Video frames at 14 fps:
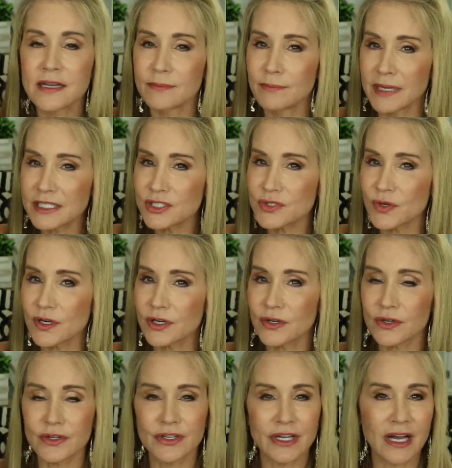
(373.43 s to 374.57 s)
Much
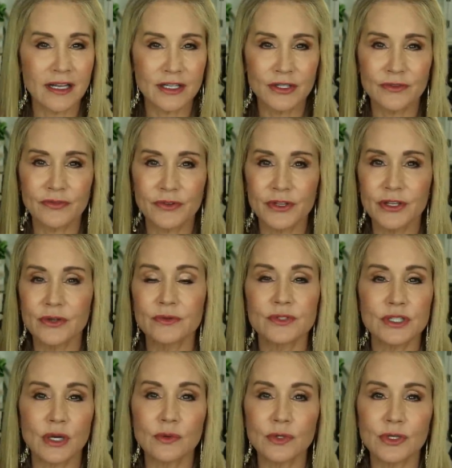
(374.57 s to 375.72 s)
stronger, not good for you.
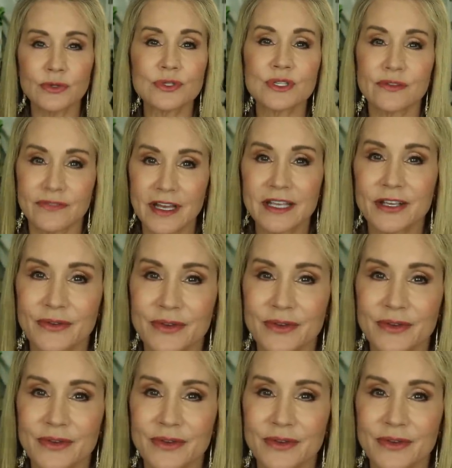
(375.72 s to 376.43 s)
Don't use the fake